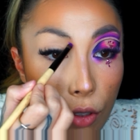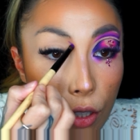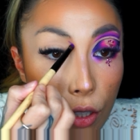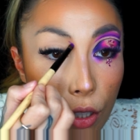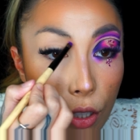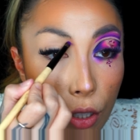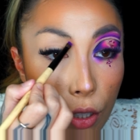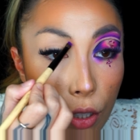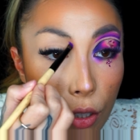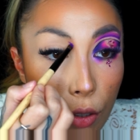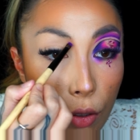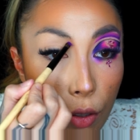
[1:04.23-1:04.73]

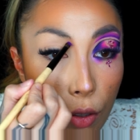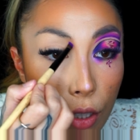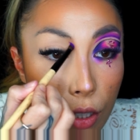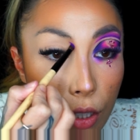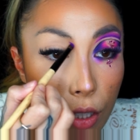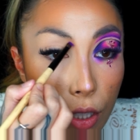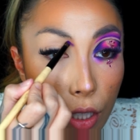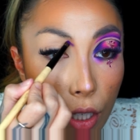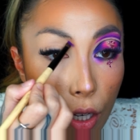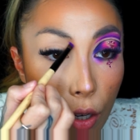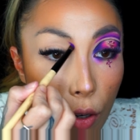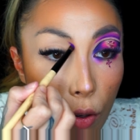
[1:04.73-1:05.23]
to
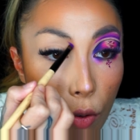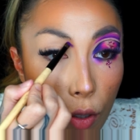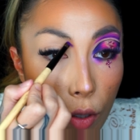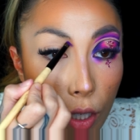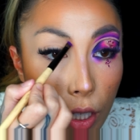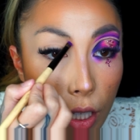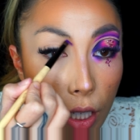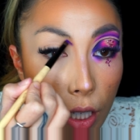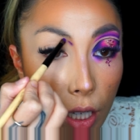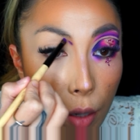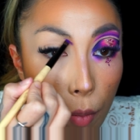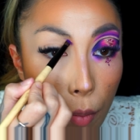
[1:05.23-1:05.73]

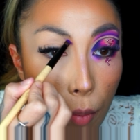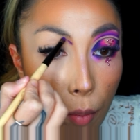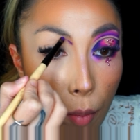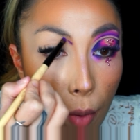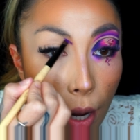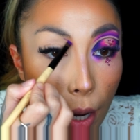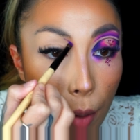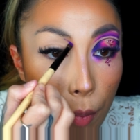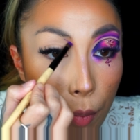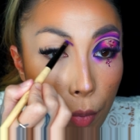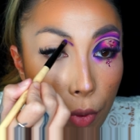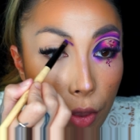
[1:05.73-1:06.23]
slowly
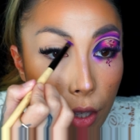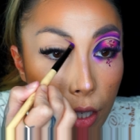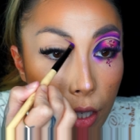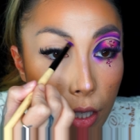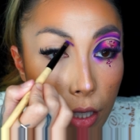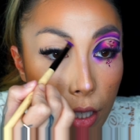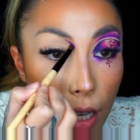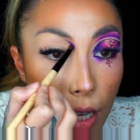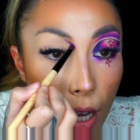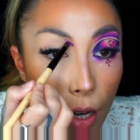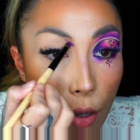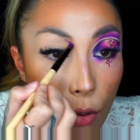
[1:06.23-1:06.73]
map
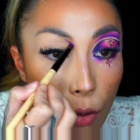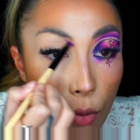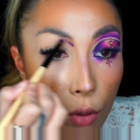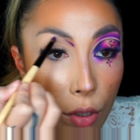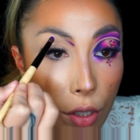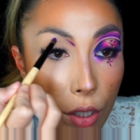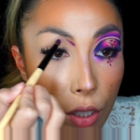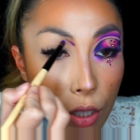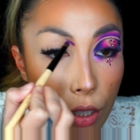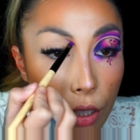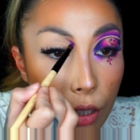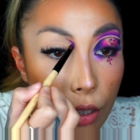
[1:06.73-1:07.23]
this
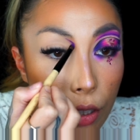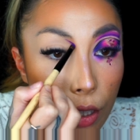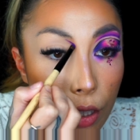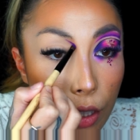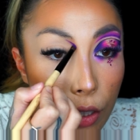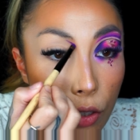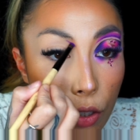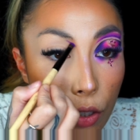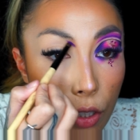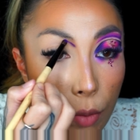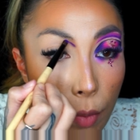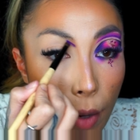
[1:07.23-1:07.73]
out.
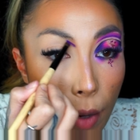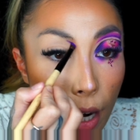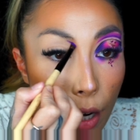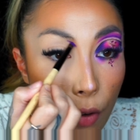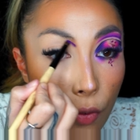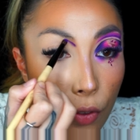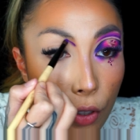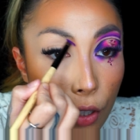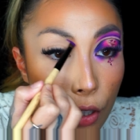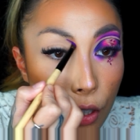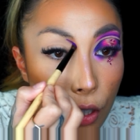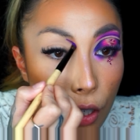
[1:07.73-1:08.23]
Doesn't matter if
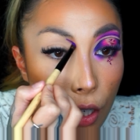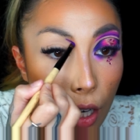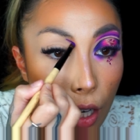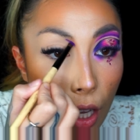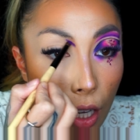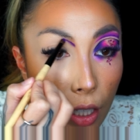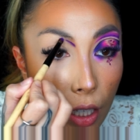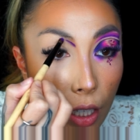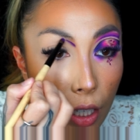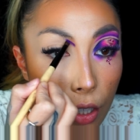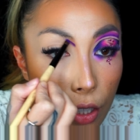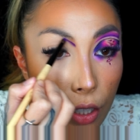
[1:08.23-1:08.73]
you're
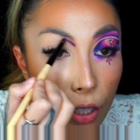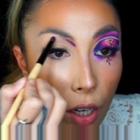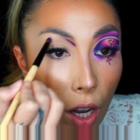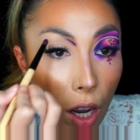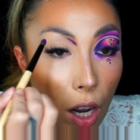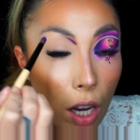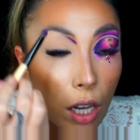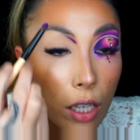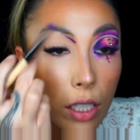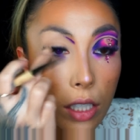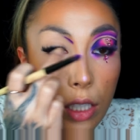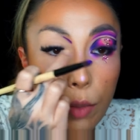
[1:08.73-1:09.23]
like
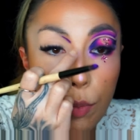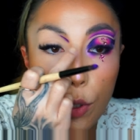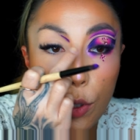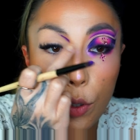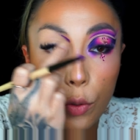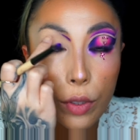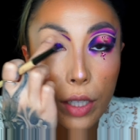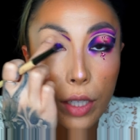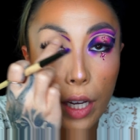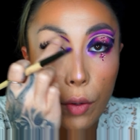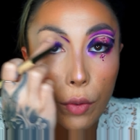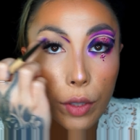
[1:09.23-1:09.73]
not smooth
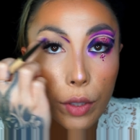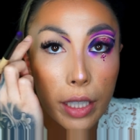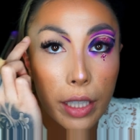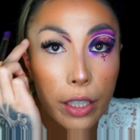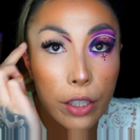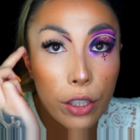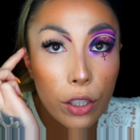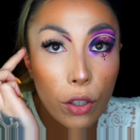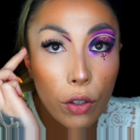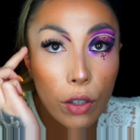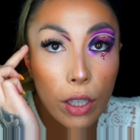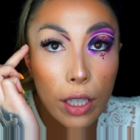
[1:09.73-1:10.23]
down here,
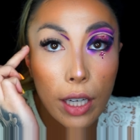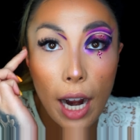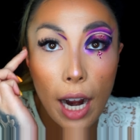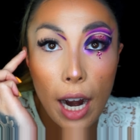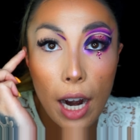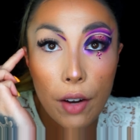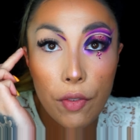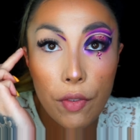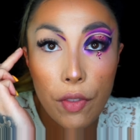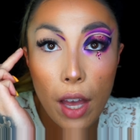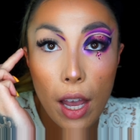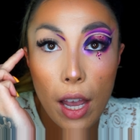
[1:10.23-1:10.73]
you're going to
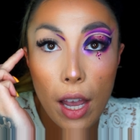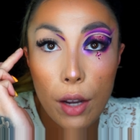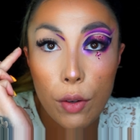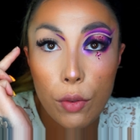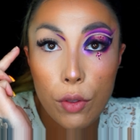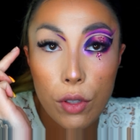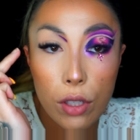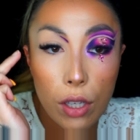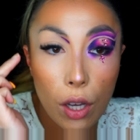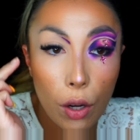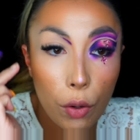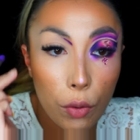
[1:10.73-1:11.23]
carve that out.
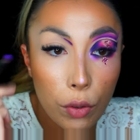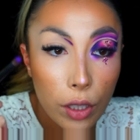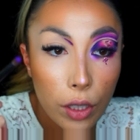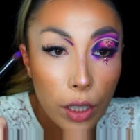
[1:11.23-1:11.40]
So